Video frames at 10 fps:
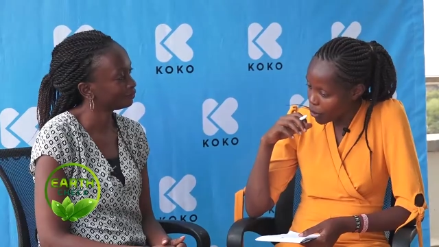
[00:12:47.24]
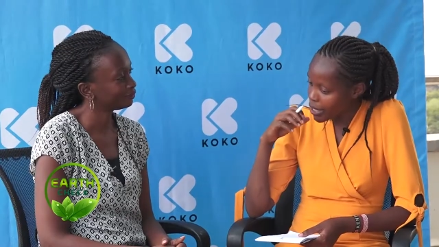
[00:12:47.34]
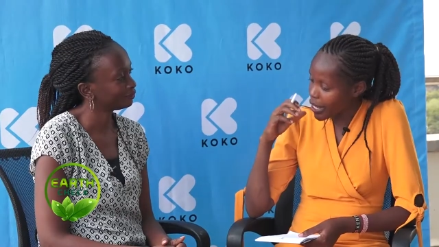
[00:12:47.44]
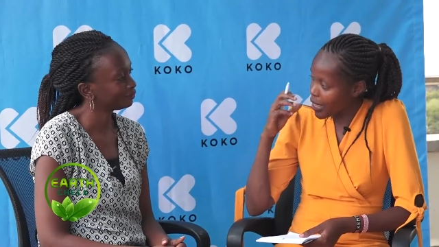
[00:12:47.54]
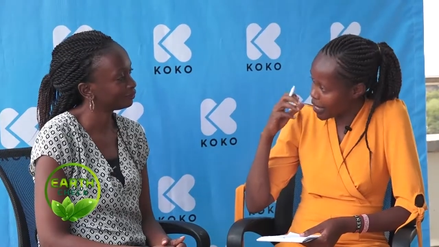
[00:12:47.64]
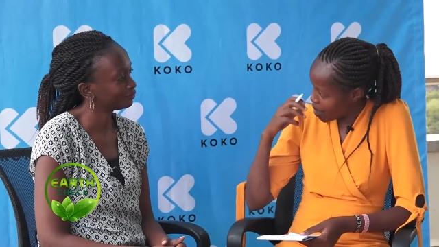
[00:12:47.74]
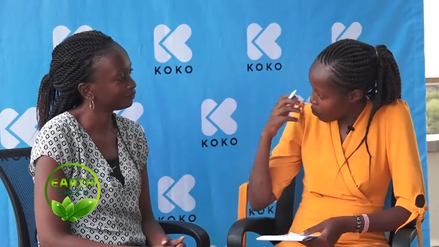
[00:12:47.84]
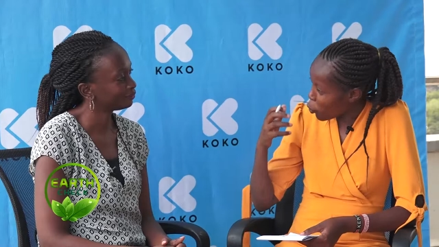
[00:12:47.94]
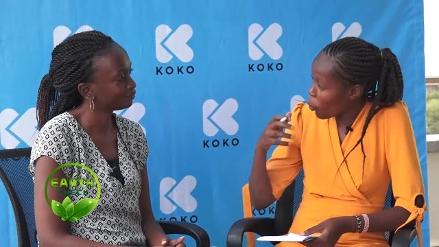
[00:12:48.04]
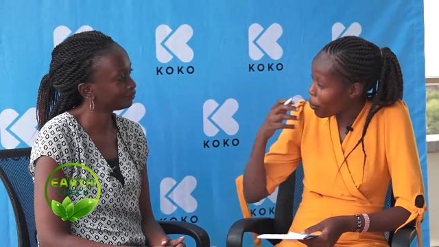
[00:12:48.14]
Speaker 1: obviously there's a
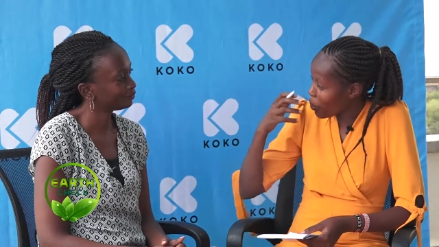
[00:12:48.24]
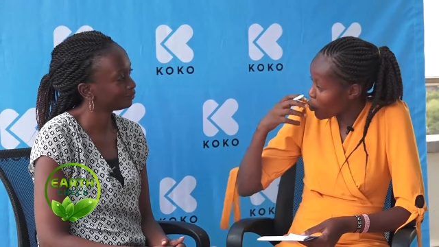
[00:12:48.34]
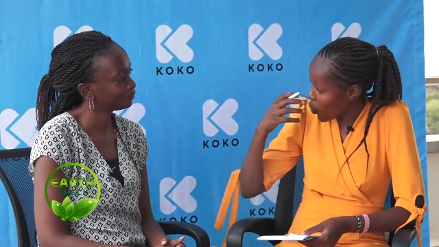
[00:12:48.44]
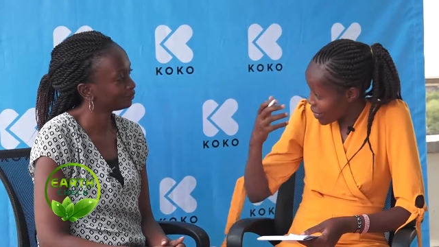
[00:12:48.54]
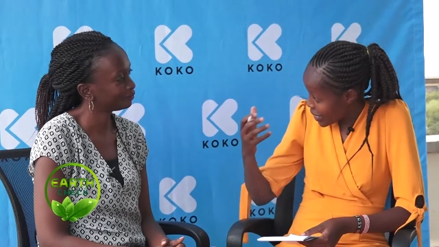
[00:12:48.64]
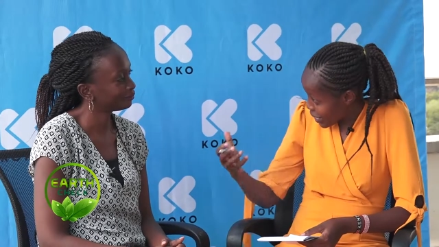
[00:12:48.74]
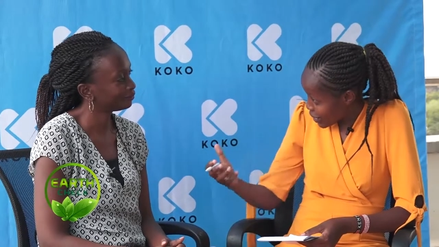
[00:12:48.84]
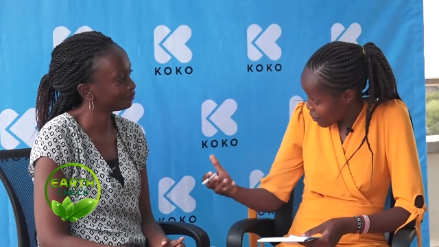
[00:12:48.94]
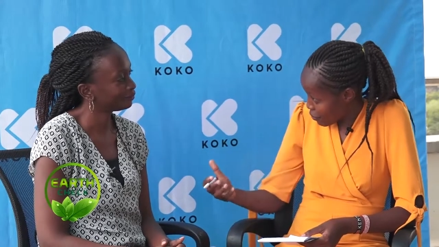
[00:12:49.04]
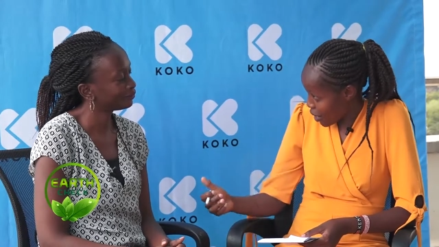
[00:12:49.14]
problem you
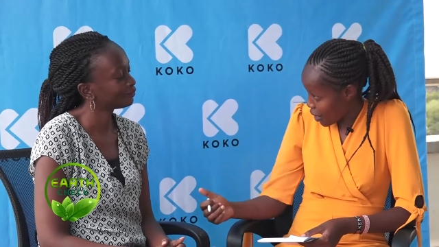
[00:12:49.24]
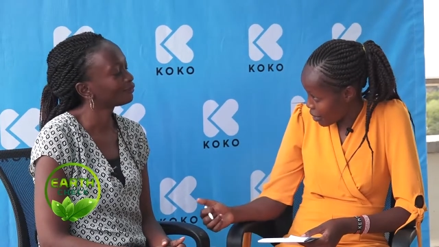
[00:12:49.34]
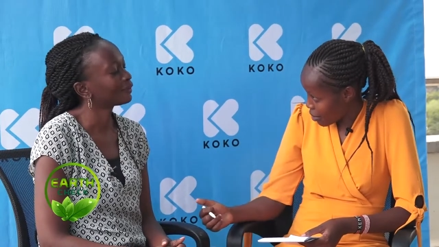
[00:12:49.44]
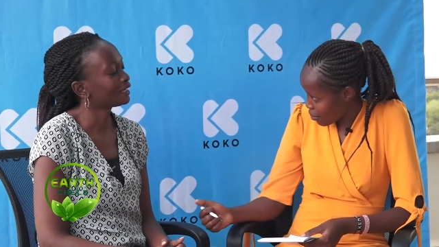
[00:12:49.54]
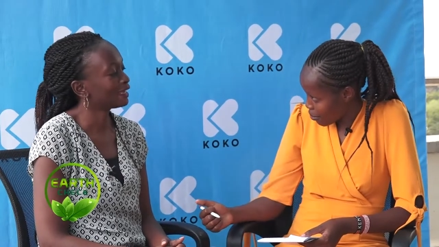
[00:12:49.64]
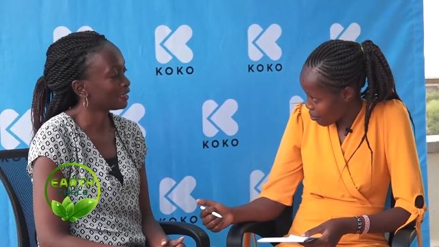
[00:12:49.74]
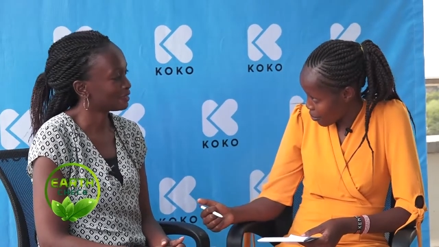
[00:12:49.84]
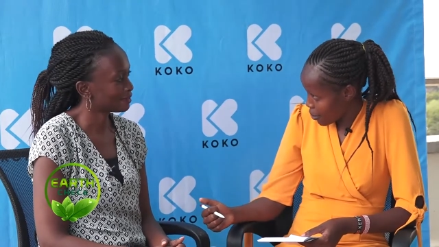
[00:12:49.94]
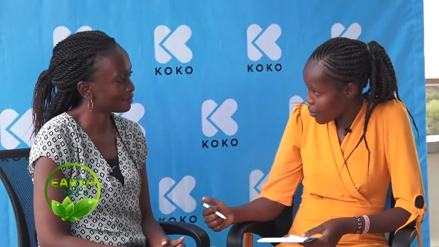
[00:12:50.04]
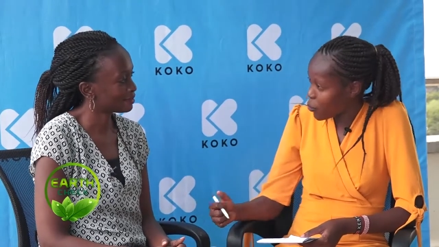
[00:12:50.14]
identified.
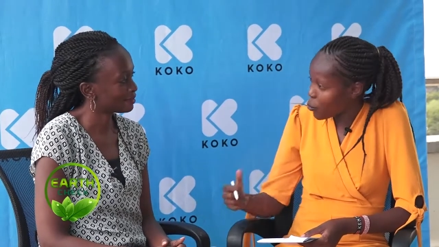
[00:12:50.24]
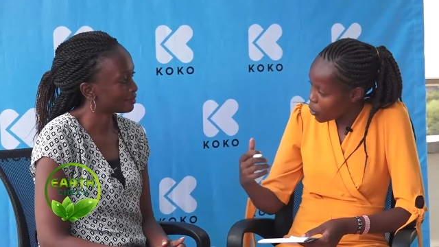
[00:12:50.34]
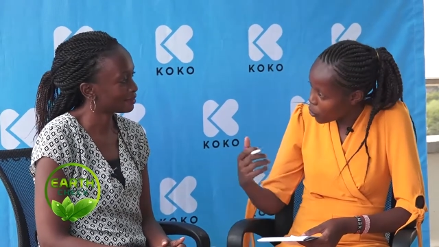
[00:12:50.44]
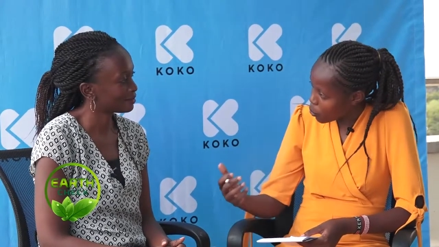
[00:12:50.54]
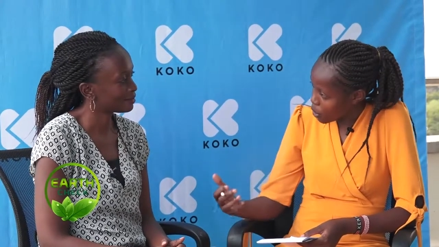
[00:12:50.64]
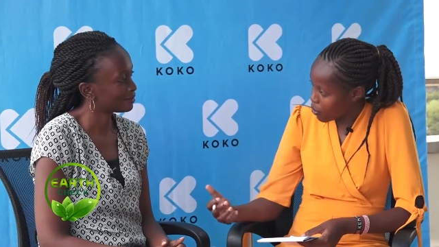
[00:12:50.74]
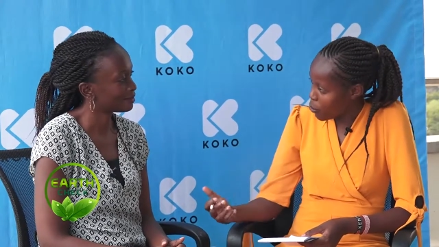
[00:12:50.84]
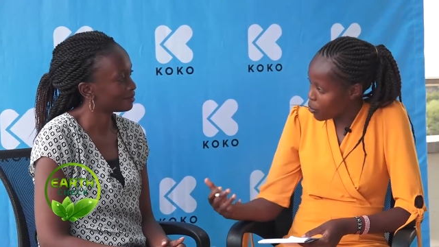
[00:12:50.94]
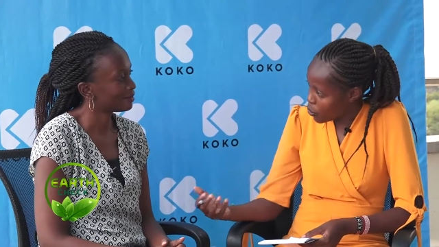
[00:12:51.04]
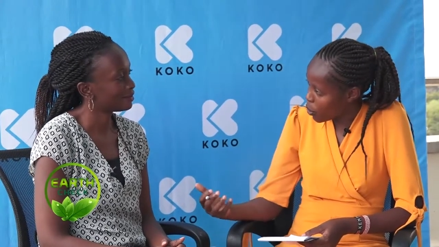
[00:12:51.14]
Yes. Which one,
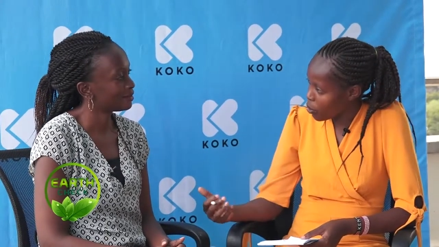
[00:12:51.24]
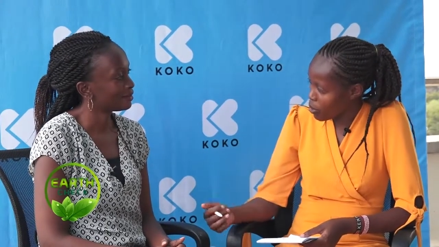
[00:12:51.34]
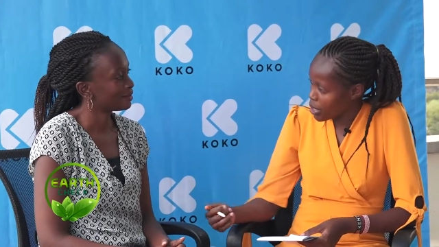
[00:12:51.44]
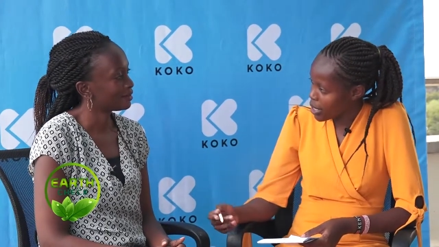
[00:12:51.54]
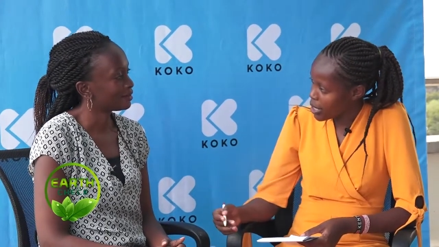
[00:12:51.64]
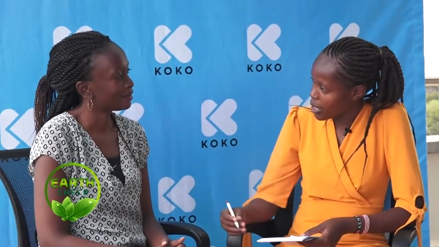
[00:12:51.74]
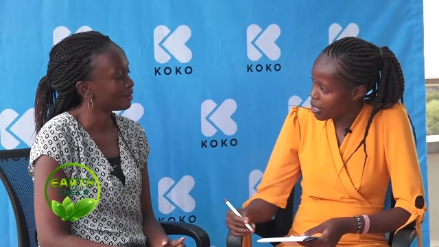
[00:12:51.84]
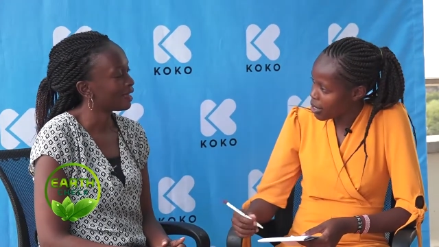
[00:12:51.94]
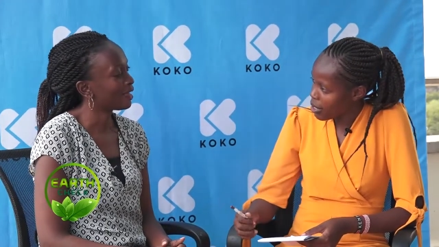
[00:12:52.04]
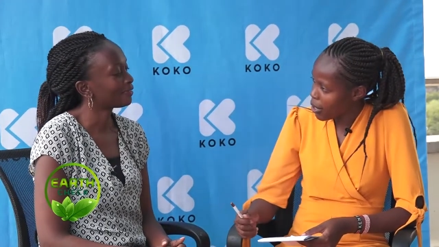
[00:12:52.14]
which one was this?
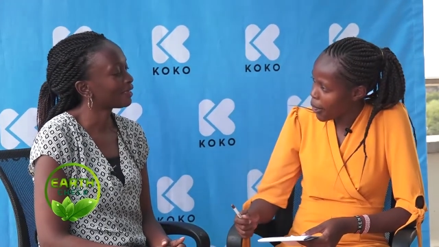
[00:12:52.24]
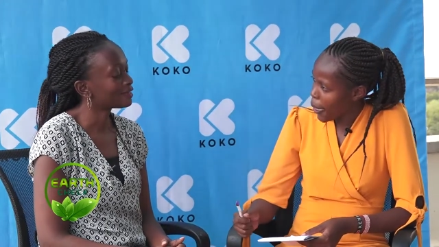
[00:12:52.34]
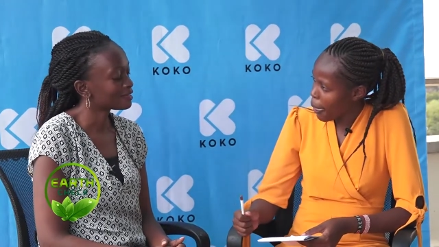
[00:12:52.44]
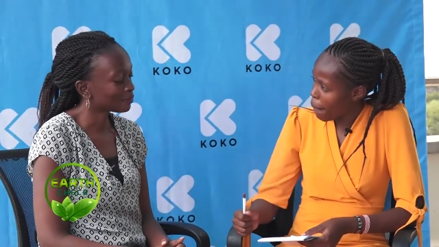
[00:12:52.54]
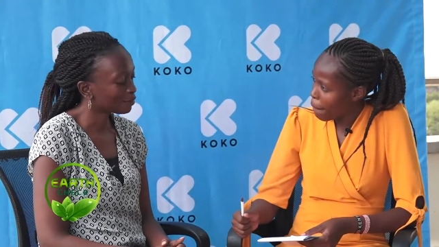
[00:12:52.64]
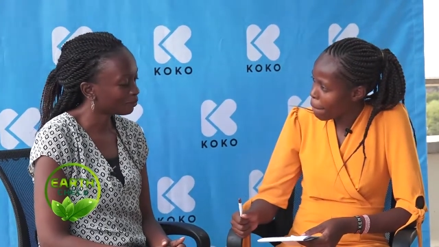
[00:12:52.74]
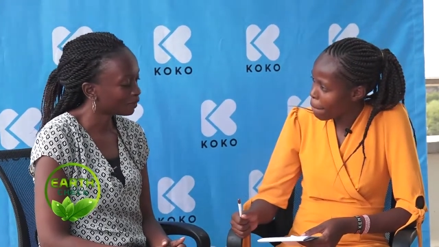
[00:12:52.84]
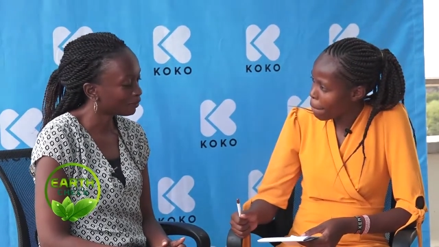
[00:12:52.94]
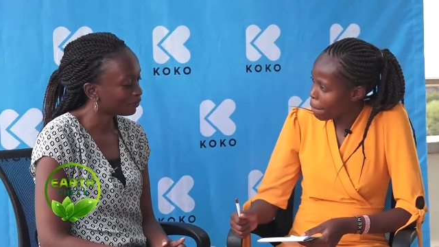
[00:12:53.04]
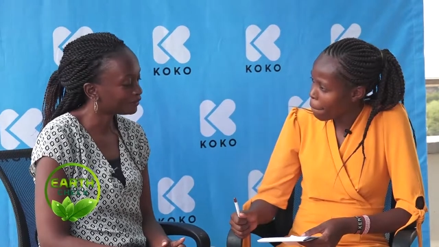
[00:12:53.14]
Speaker 2: And that is the
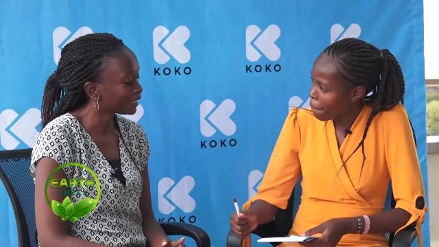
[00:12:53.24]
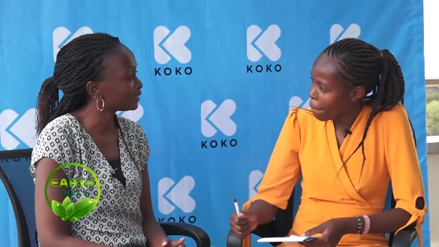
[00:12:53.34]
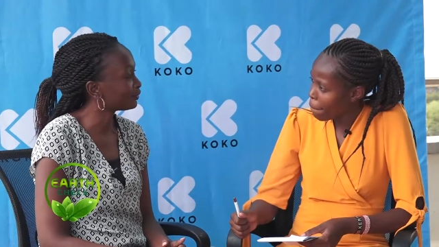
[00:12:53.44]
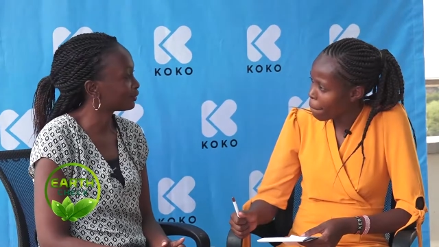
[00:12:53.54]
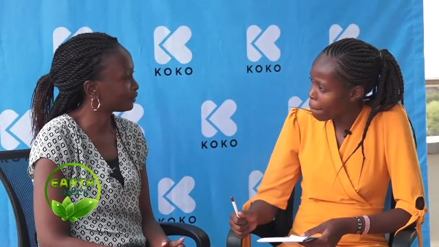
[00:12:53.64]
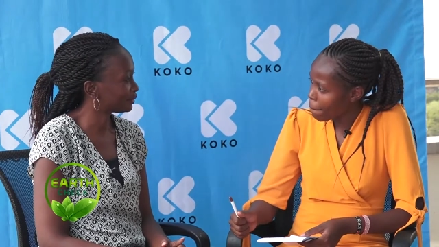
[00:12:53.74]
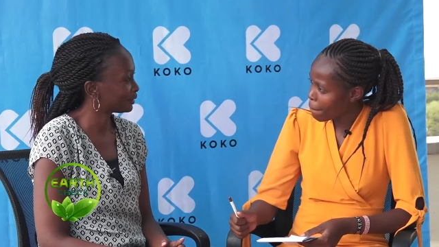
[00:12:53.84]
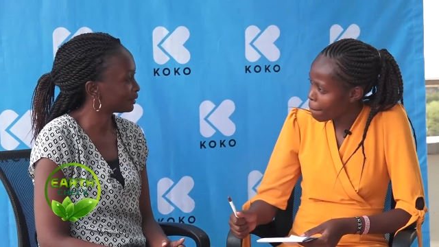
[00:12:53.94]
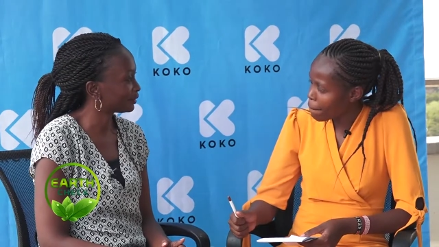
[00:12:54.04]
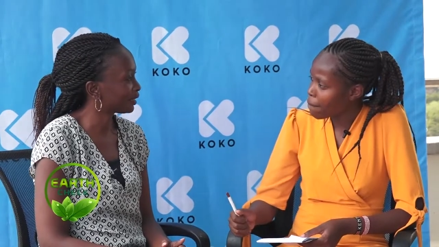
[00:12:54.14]
problem of dirty
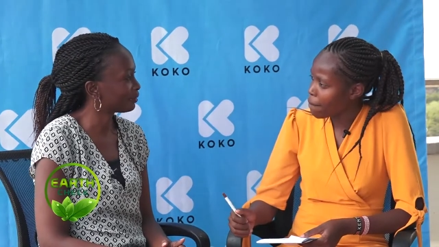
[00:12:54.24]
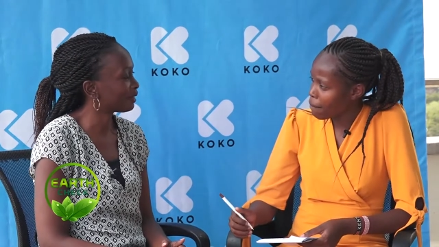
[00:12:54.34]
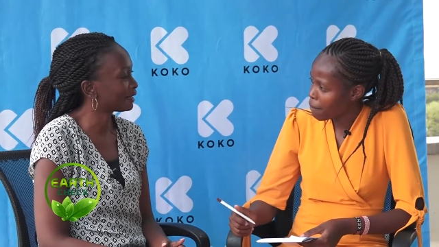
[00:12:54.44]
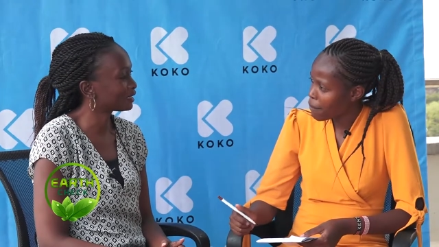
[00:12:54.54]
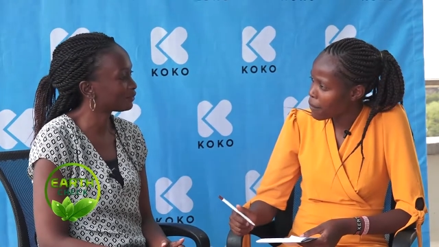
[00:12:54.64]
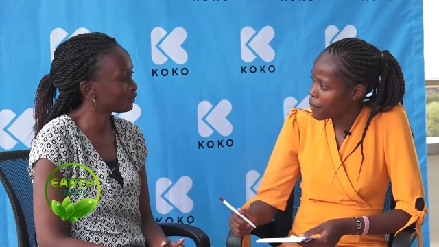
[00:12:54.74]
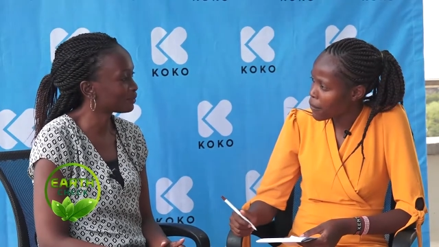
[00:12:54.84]
fuels. And by dirty